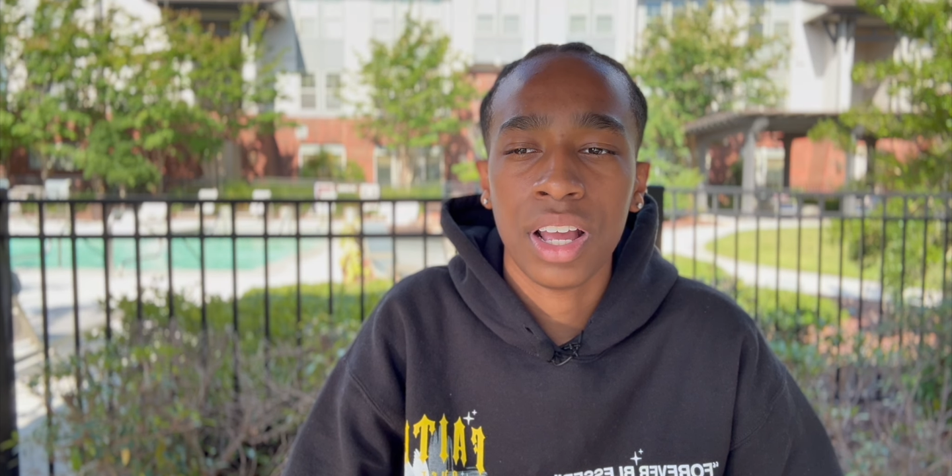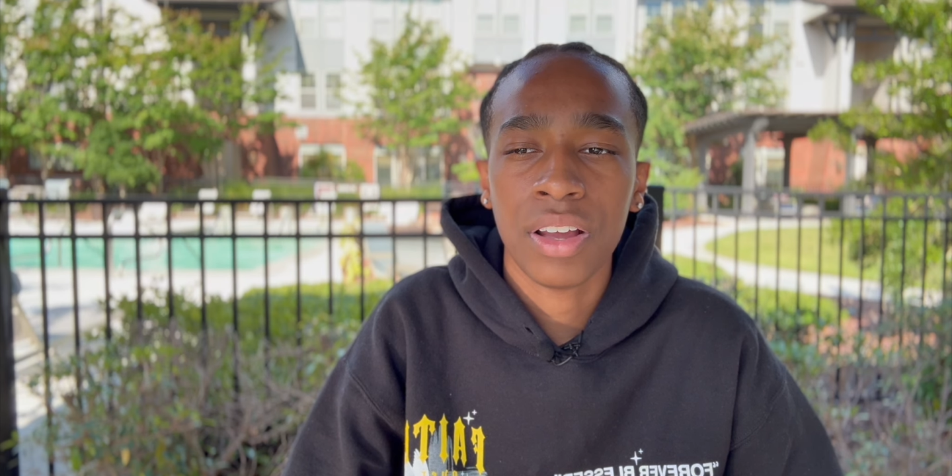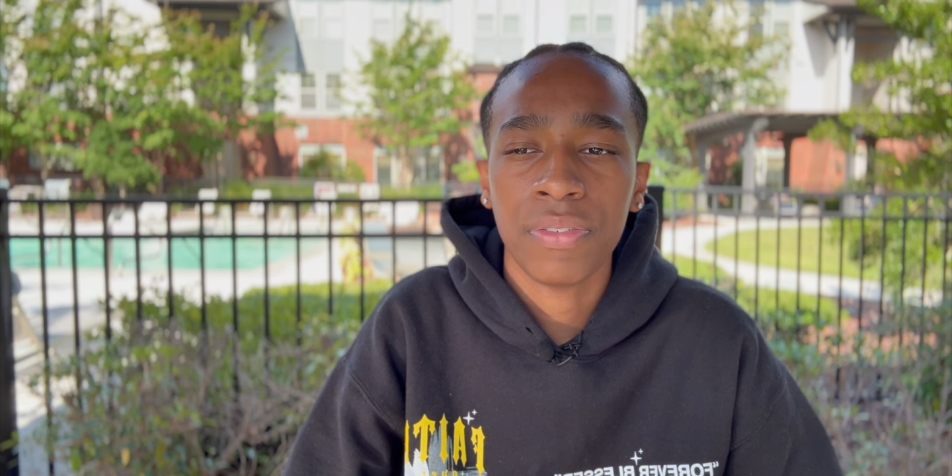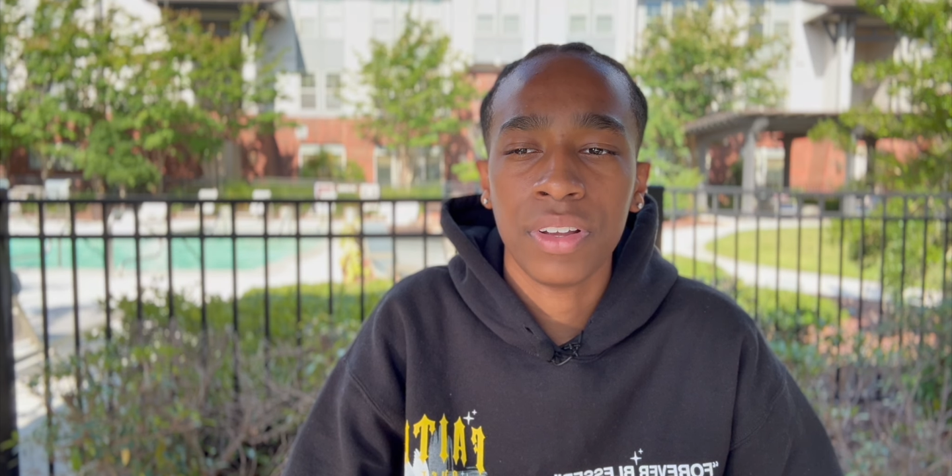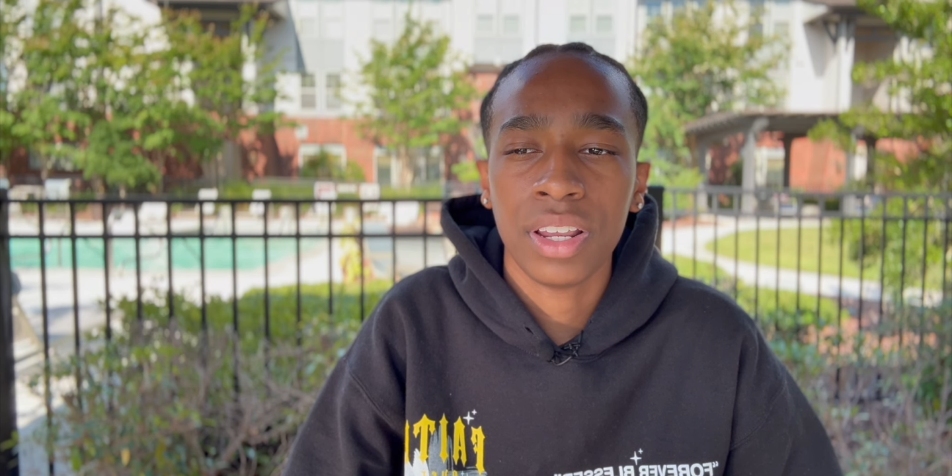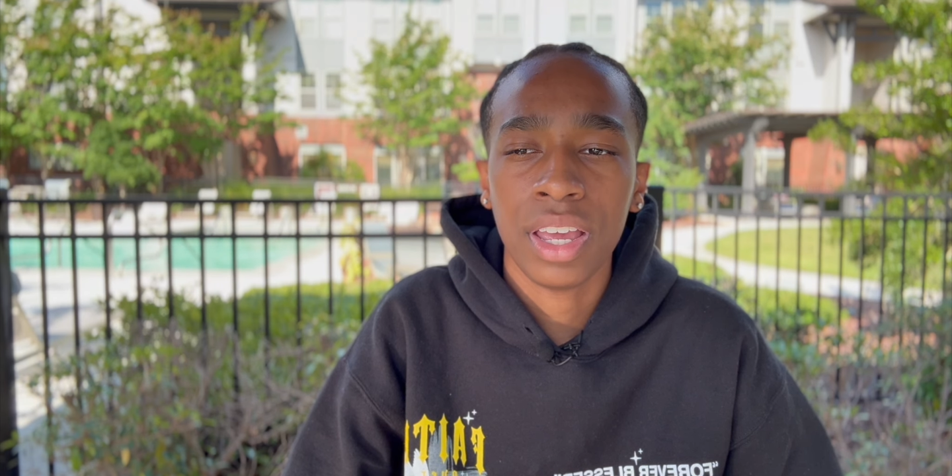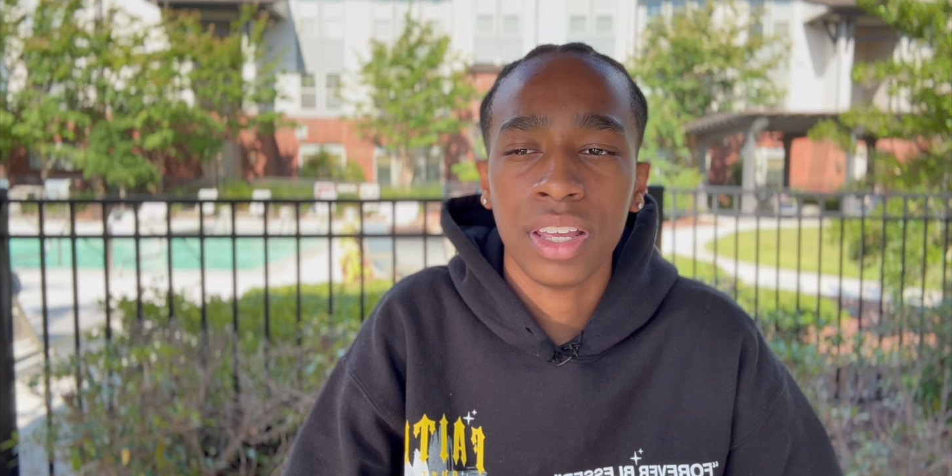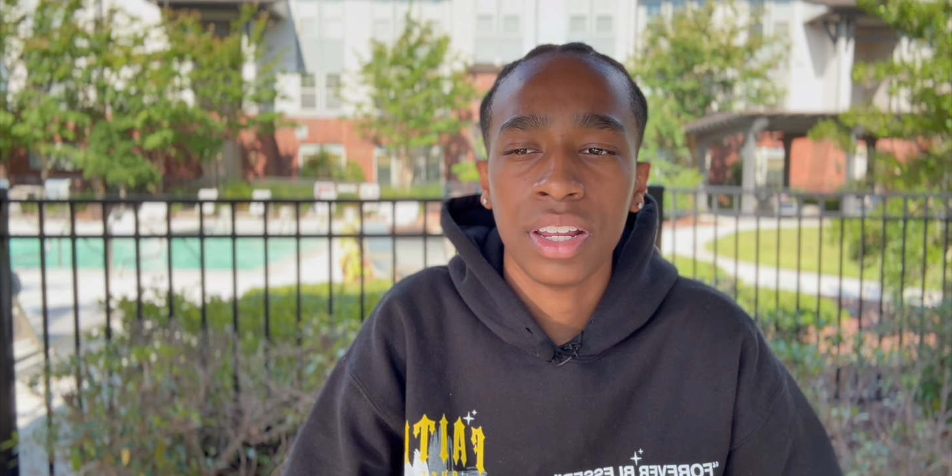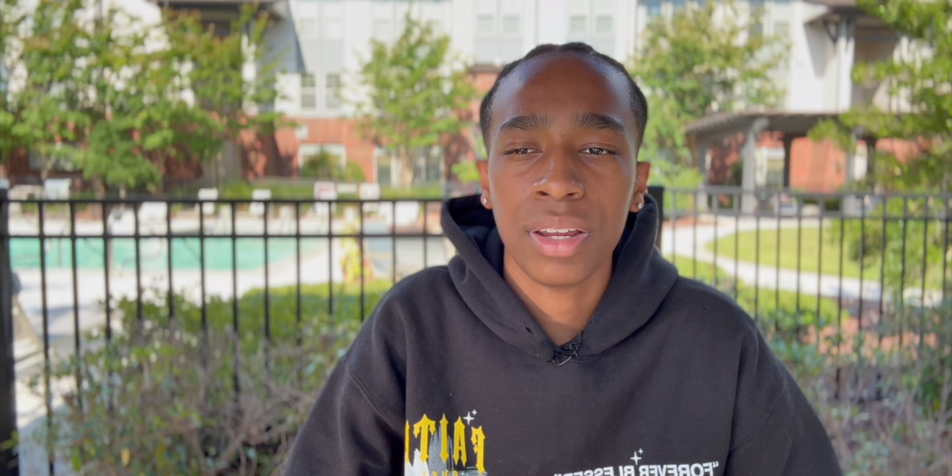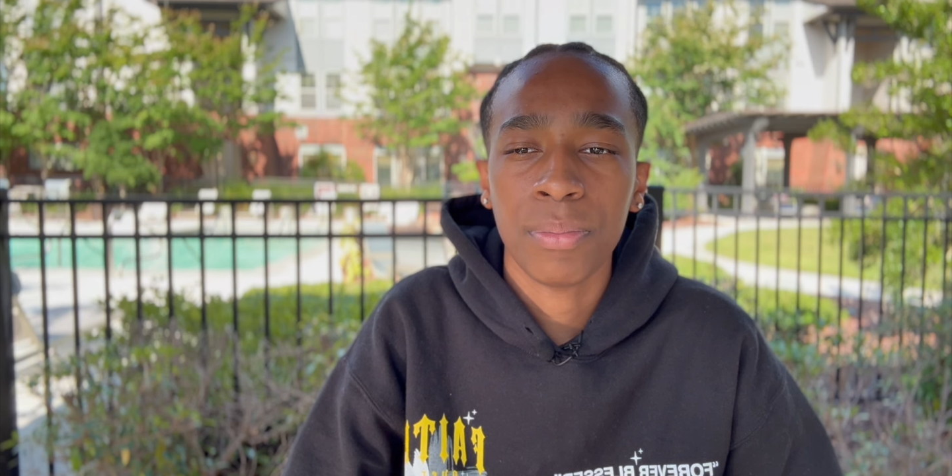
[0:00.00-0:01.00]
I felt like
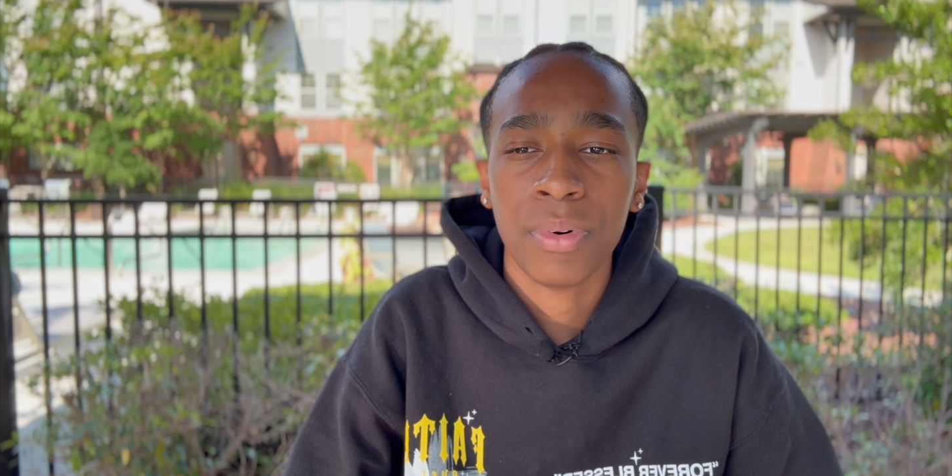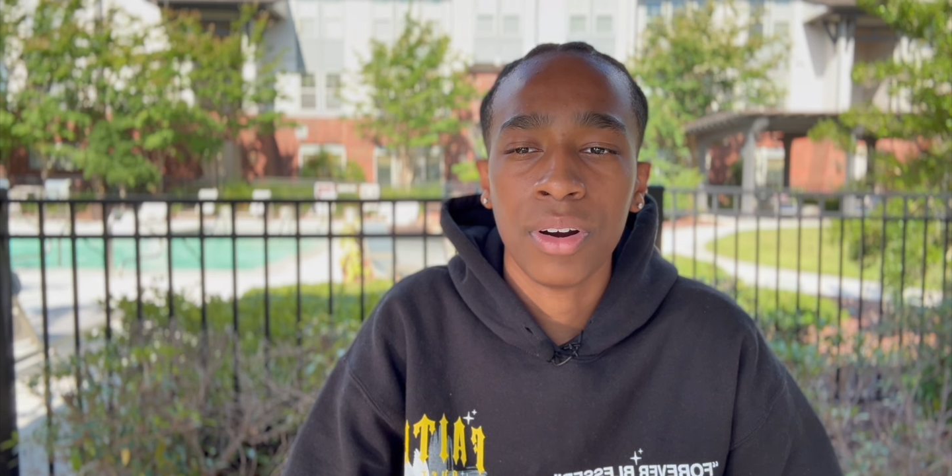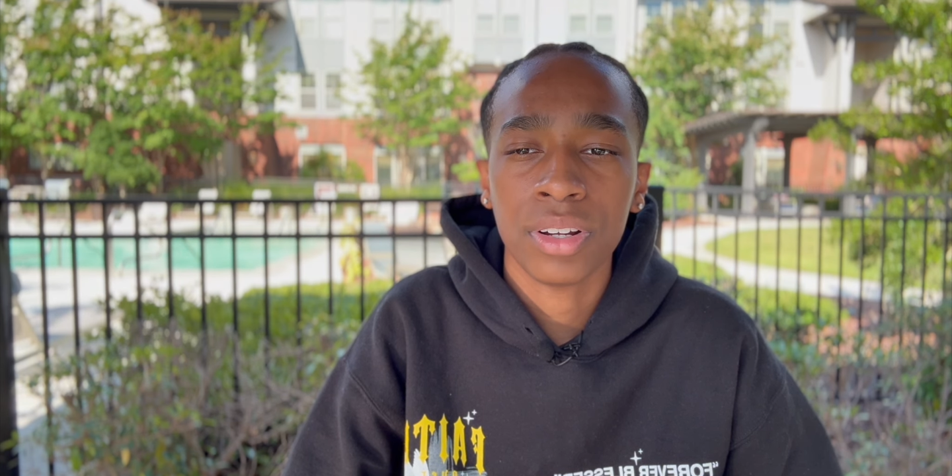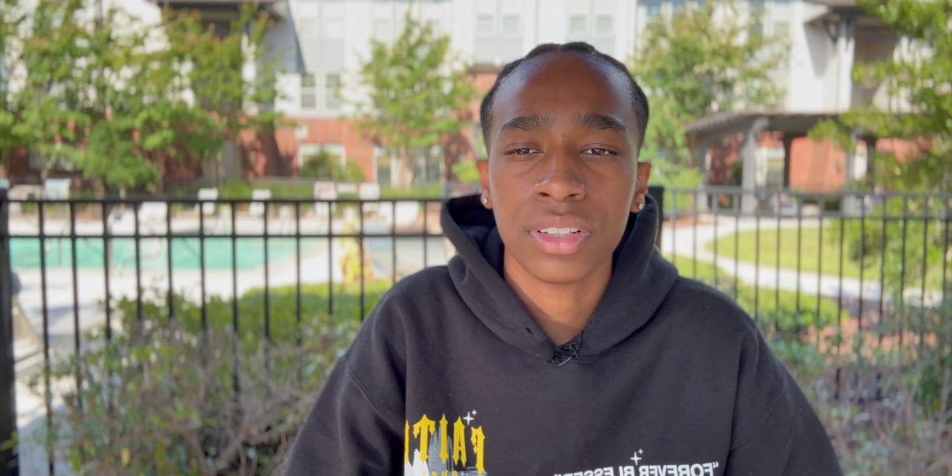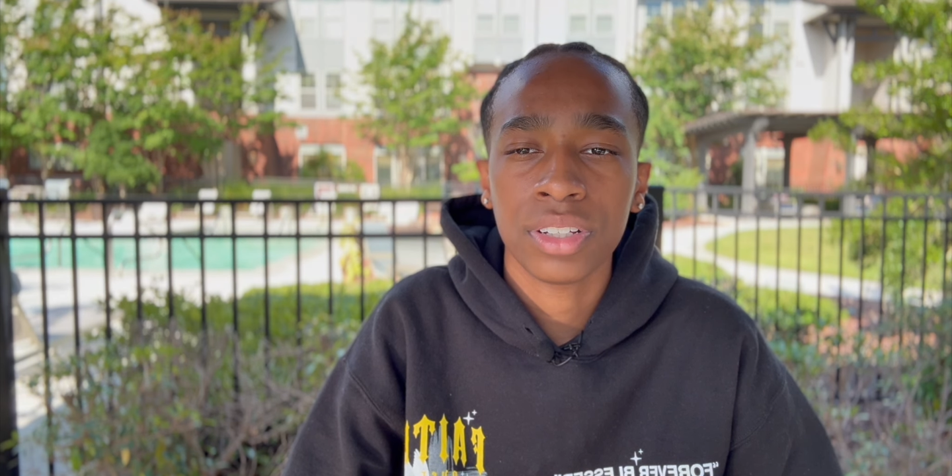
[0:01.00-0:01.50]
it marked